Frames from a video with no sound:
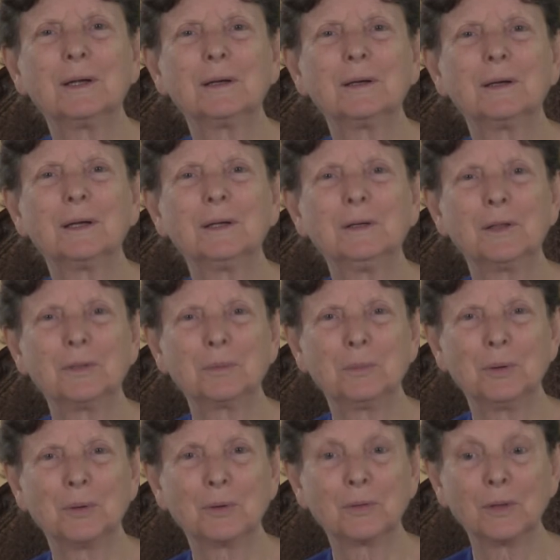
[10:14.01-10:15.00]
another
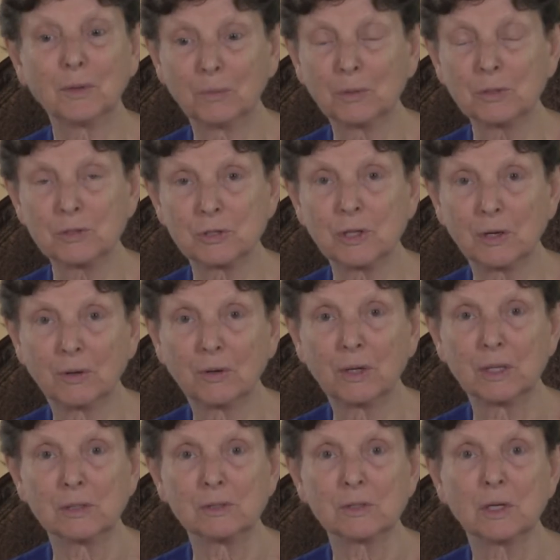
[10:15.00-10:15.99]
book there, which there
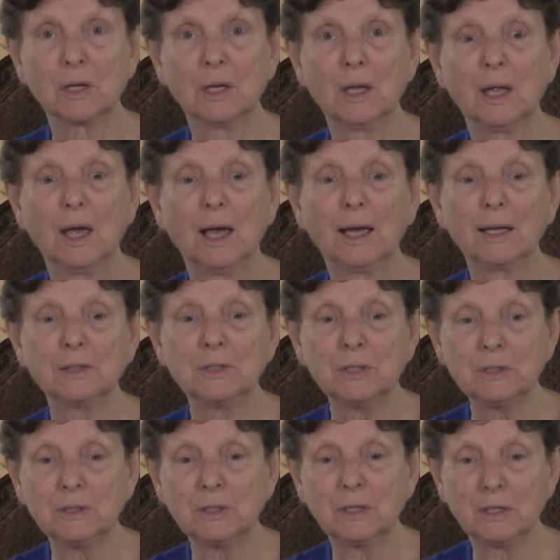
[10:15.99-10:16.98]
is. I
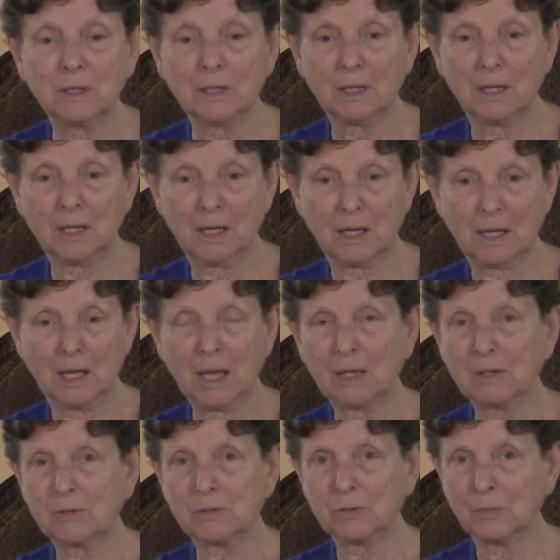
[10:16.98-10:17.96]
didn't
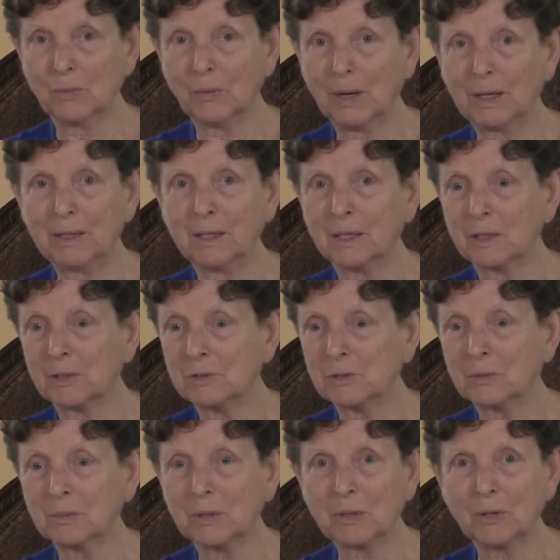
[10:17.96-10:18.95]
get to writing. It
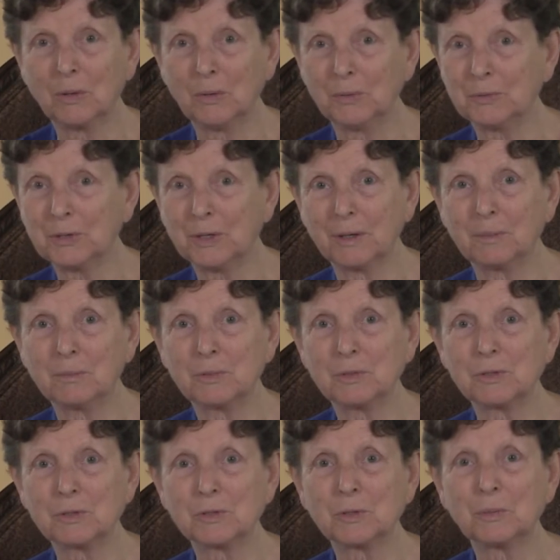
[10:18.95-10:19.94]
took me the whole time
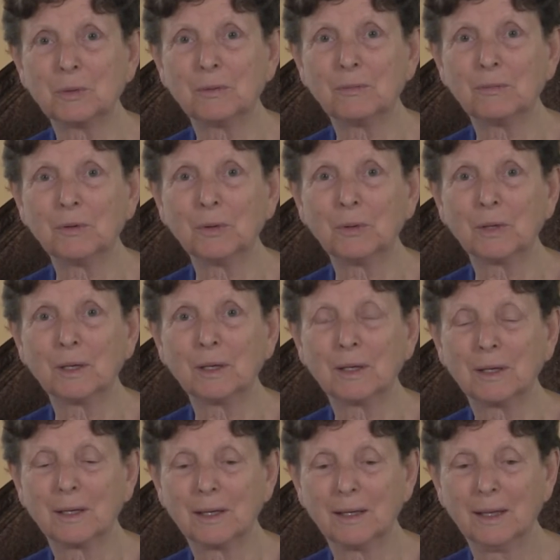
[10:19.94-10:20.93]
just to review it.
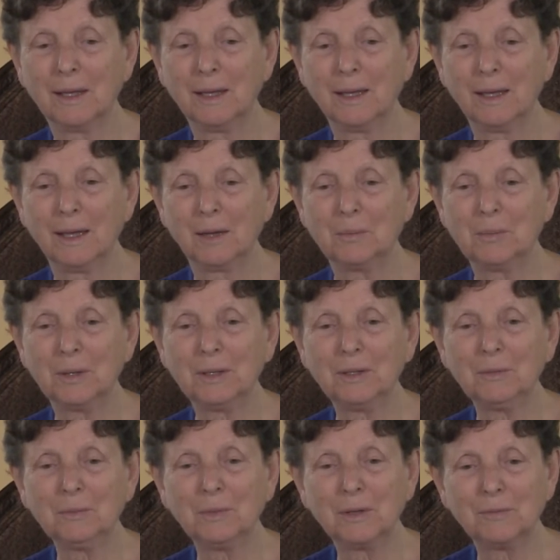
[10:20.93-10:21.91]
But
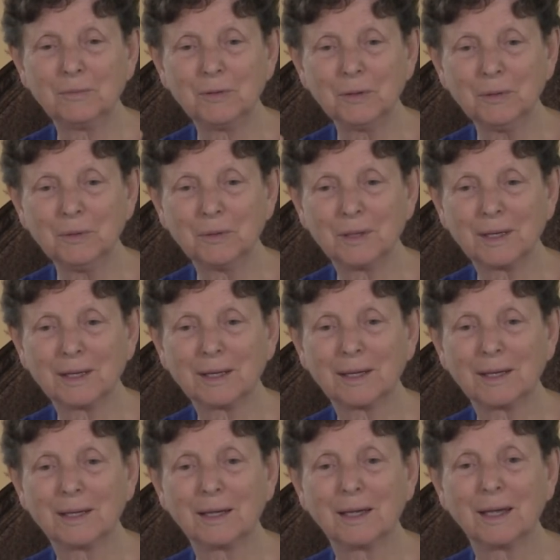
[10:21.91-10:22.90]
in reviewing,
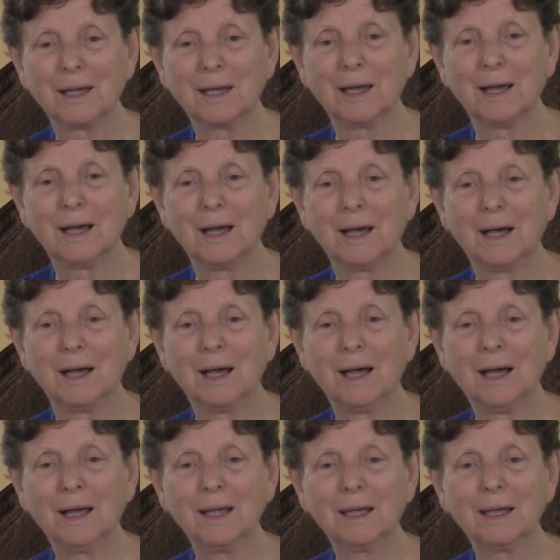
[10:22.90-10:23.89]

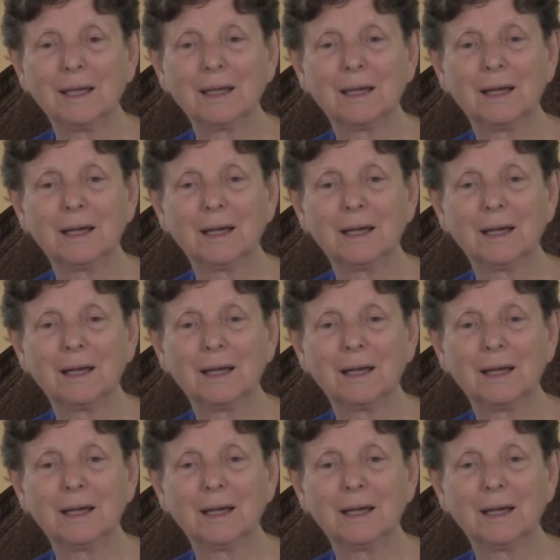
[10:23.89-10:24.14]
I